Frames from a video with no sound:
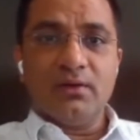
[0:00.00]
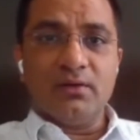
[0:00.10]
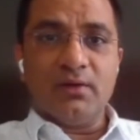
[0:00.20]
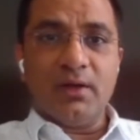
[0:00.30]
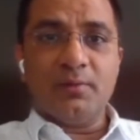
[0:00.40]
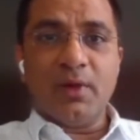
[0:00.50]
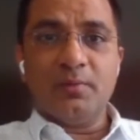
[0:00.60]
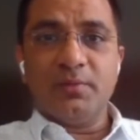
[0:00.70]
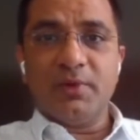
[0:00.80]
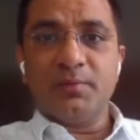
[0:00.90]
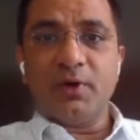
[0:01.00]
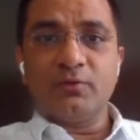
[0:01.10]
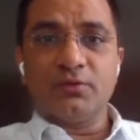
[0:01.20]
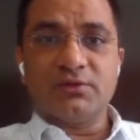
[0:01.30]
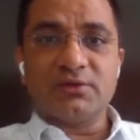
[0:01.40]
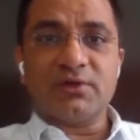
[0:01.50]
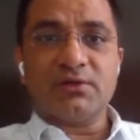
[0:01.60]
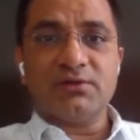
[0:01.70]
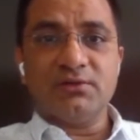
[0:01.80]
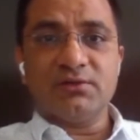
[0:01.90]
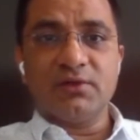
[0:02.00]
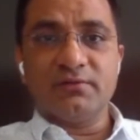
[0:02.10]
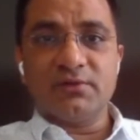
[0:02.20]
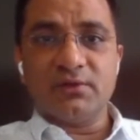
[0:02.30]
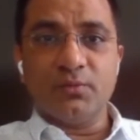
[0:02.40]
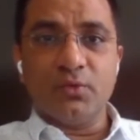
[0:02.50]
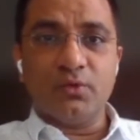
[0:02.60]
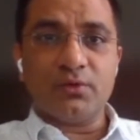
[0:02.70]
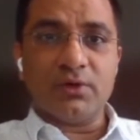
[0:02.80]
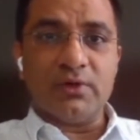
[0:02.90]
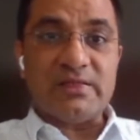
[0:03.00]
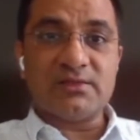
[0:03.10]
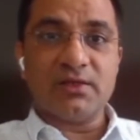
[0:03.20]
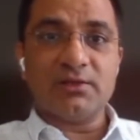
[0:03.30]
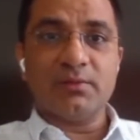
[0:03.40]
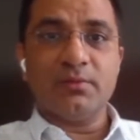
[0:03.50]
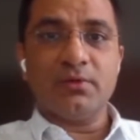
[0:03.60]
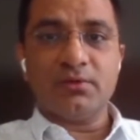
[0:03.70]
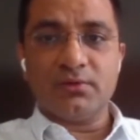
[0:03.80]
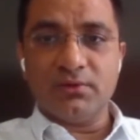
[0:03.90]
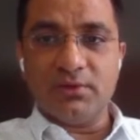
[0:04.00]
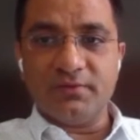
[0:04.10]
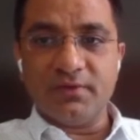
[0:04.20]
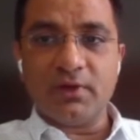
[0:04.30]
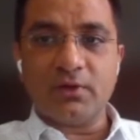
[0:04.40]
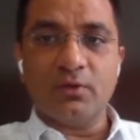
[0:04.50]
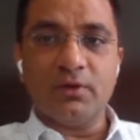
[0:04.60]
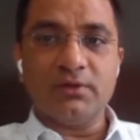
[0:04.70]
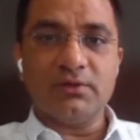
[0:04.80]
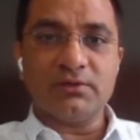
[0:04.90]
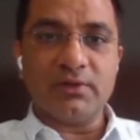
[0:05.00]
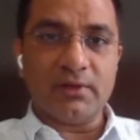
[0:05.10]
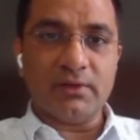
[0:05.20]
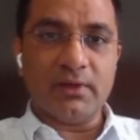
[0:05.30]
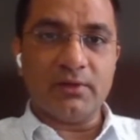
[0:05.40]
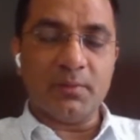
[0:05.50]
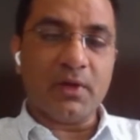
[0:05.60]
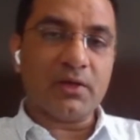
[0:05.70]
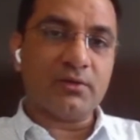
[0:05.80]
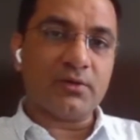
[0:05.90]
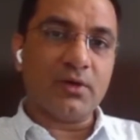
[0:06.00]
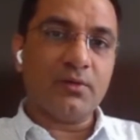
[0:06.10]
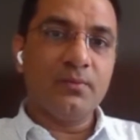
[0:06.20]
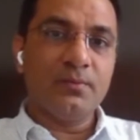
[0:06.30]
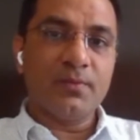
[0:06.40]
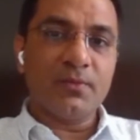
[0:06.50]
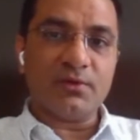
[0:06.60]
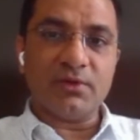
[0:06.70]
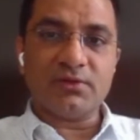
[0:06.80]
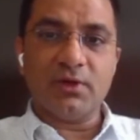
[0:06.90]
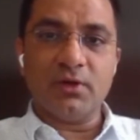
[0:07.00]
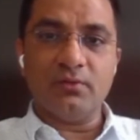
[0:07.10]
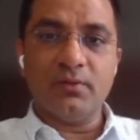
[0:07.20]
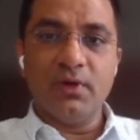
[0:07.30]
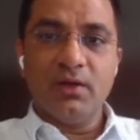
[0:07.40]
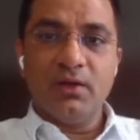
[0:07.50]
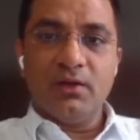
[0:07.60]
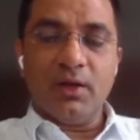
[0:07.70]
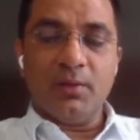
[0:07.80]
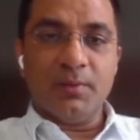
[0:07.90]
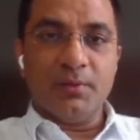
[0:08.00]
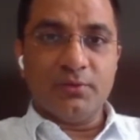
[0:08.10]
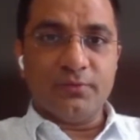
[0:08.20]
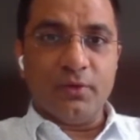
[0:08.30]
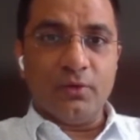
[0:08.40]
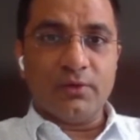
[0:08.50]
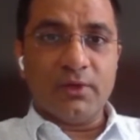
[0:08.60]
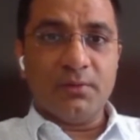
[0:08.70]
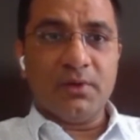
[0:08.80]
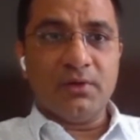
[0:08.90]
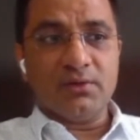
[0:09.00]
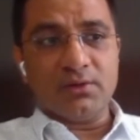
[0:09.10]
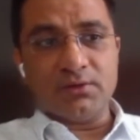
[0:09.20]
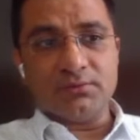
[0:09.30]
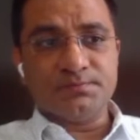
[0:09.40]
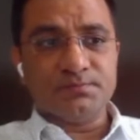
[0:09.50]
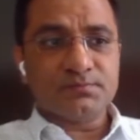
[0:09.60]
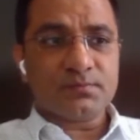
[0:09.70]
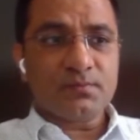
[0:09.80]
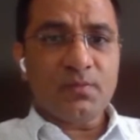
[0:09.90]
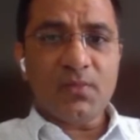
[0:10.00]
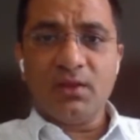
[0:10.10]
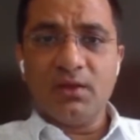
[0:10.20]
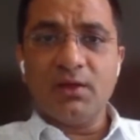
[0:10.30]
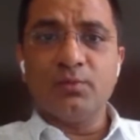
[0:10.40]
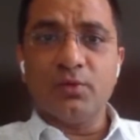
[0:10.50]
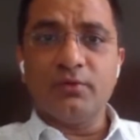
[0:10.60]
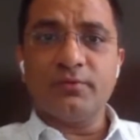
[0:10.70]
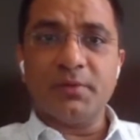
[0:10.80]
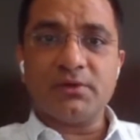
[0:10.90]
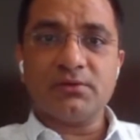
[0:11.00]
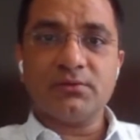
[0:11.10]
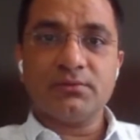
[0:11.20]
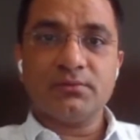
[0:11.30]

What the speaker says: and being part of those discussions gives us more insights about the different technologies that are there in the market now. So that's how I'm able to follow them and get more information.